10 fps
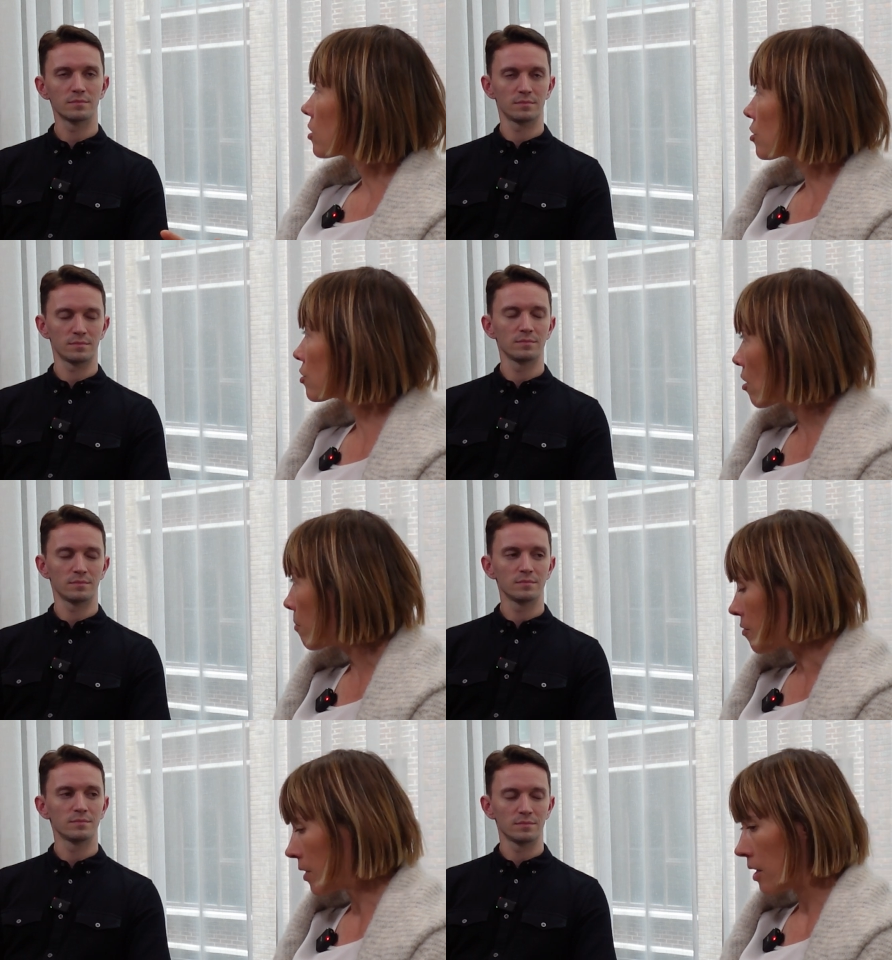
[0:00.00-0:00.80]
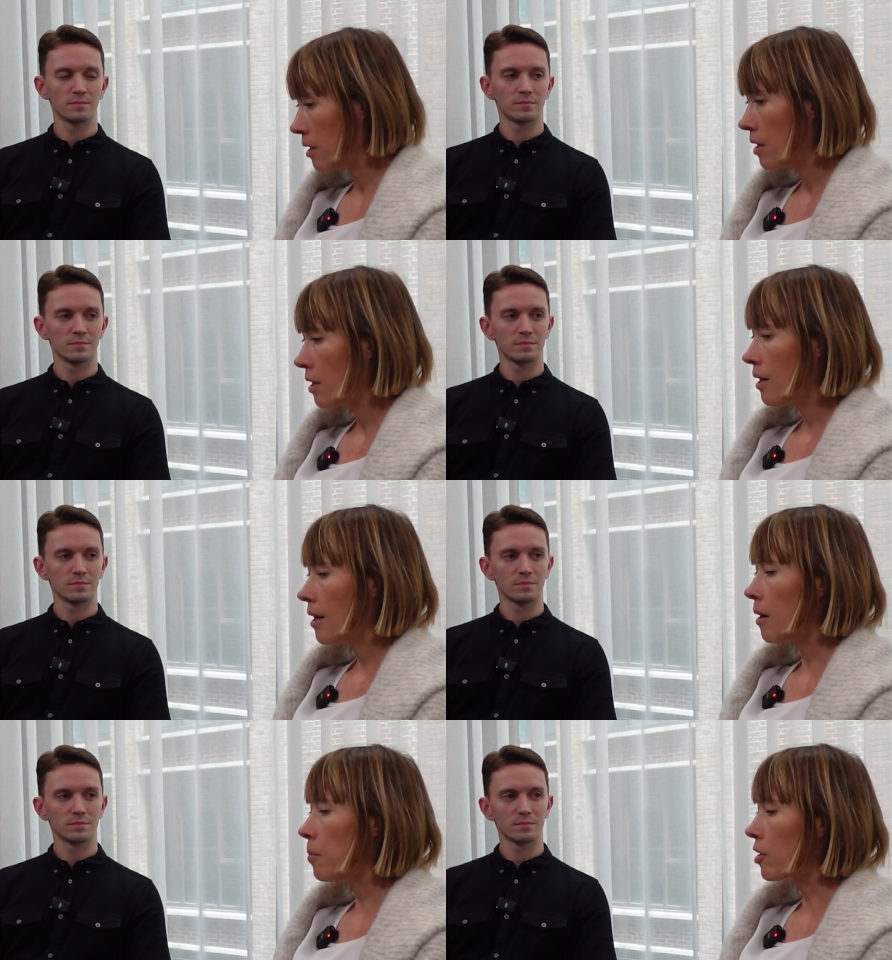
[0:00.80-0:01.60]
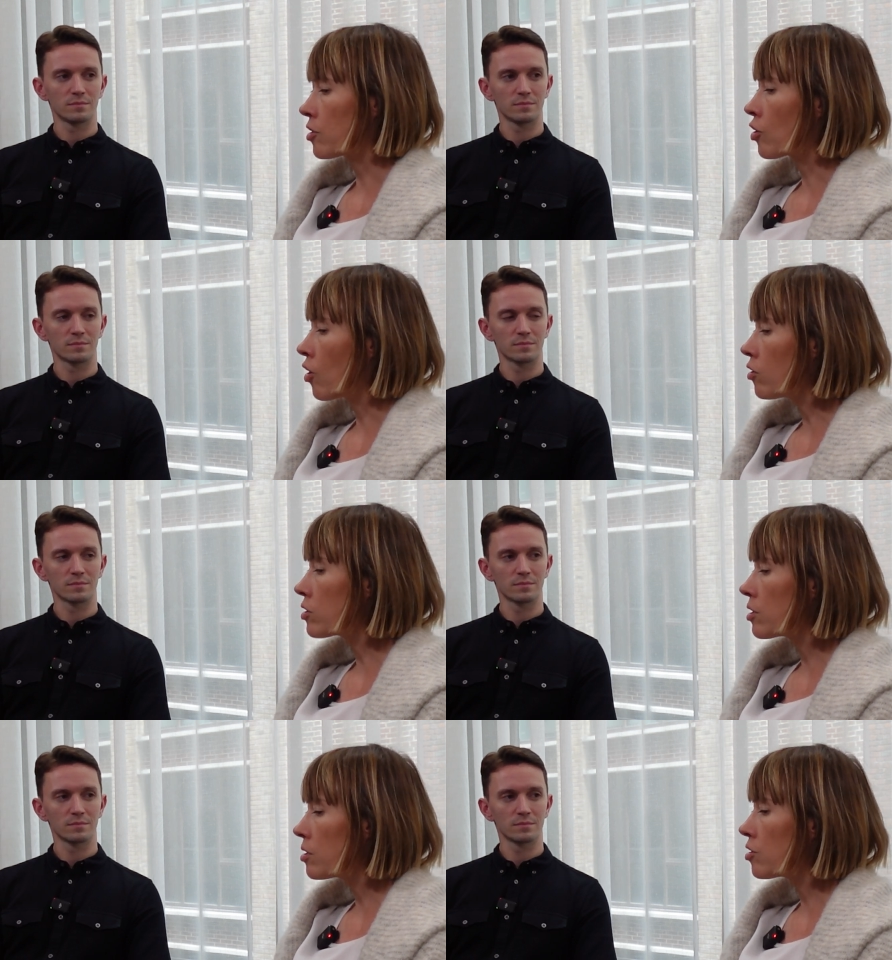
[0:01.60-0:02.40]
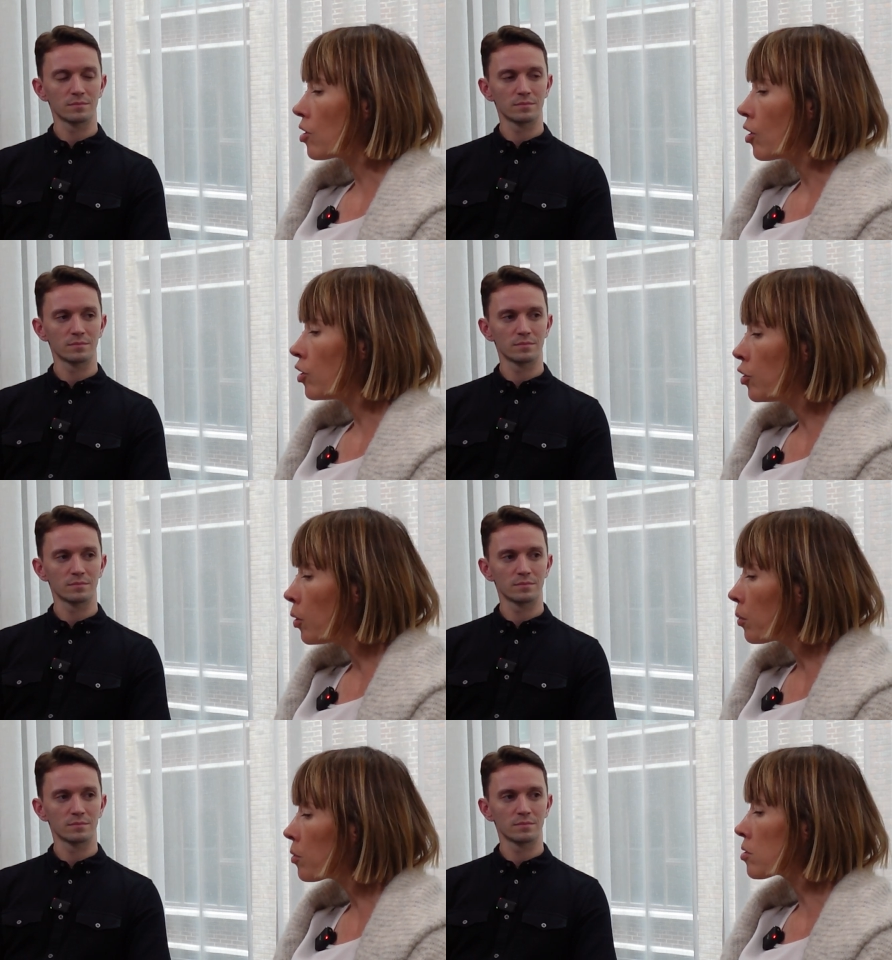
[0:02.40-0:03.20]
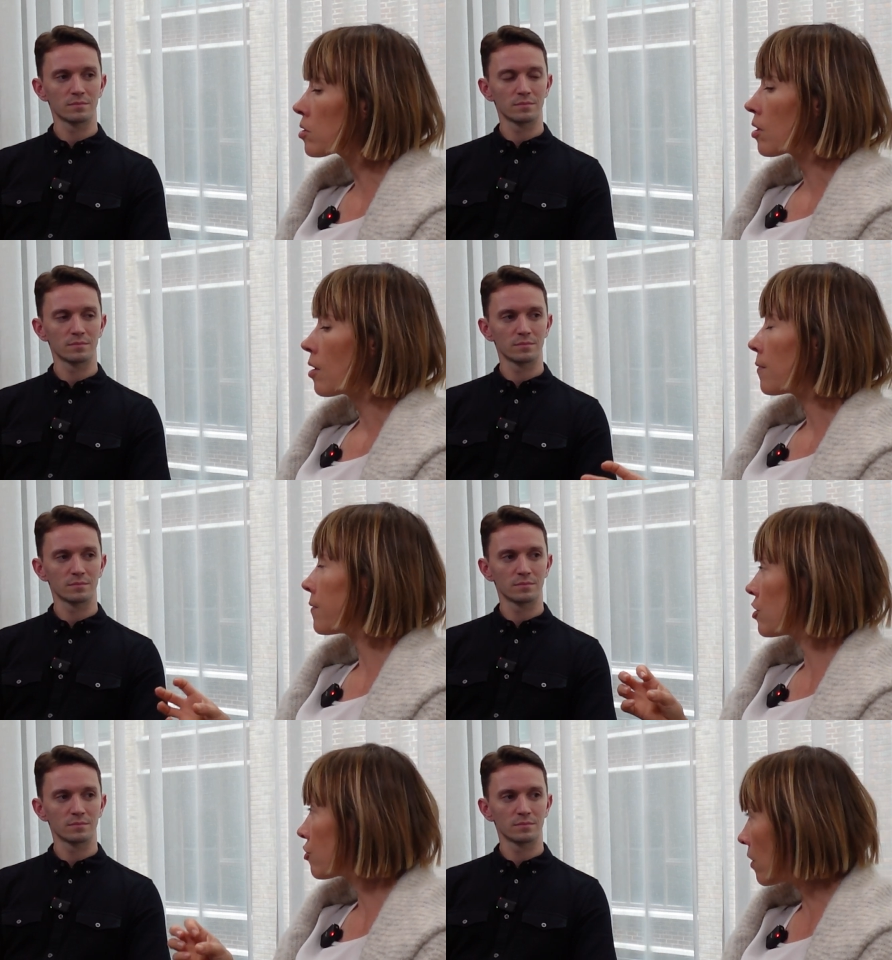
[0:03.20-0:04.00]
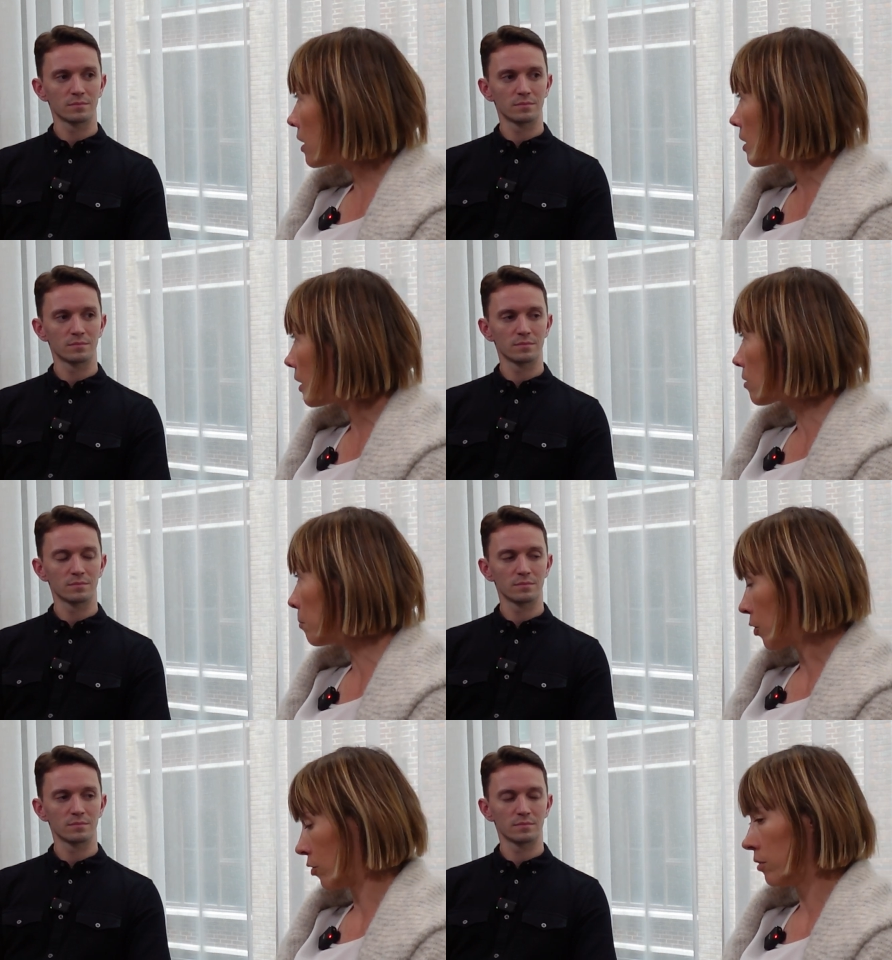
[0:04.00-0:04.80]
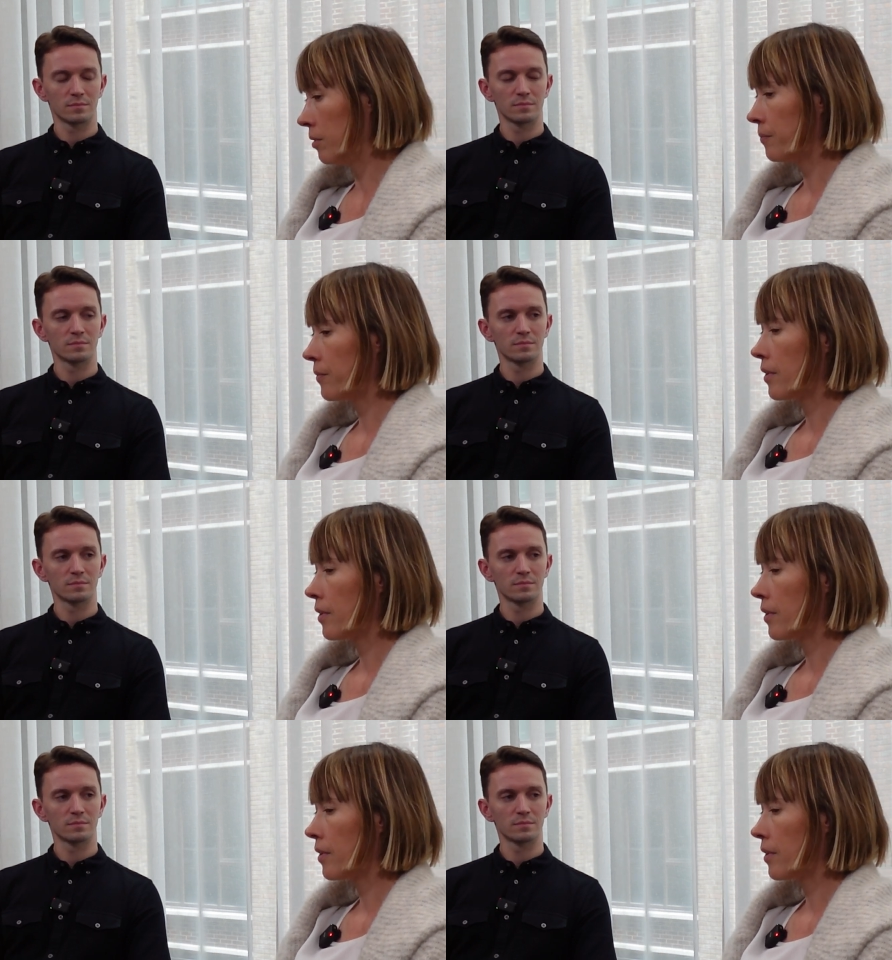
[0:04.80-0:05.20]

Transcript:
Speaker 1: summary about the content used for training the model